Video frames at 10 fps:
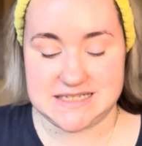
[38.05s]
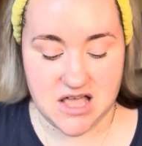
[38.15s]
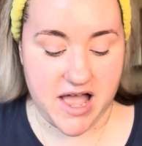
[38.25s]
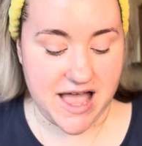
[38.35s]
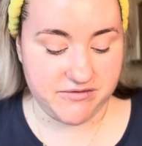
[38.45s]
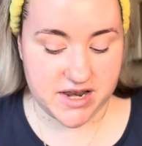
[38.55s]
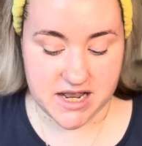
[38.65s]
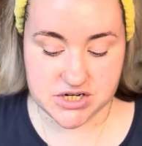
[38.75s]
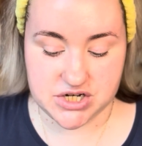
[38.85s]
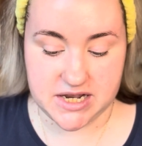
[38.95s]
that I haven't
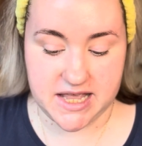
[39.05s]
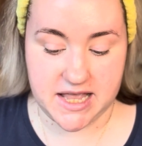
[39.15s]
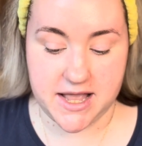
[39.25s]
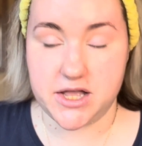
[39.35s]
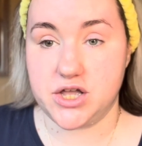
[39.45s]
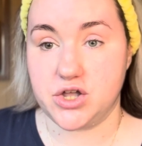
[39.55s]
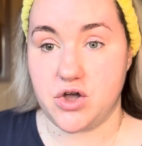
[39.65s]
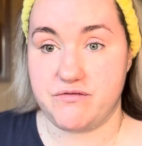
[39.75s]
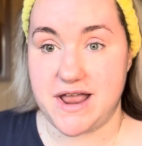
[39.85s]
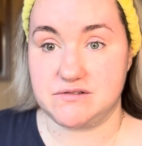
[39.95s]
actually
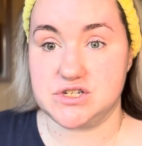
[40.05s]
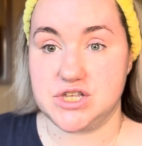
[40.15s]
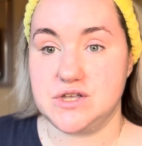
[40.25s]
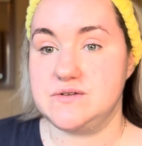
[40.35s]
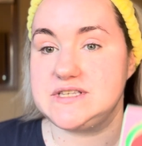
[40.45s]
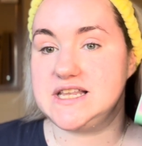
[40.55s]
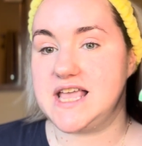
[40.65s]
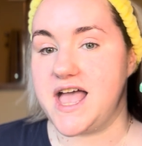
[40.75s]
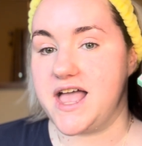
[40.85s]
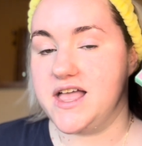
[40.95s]
got round to using
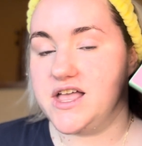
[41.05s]
yet,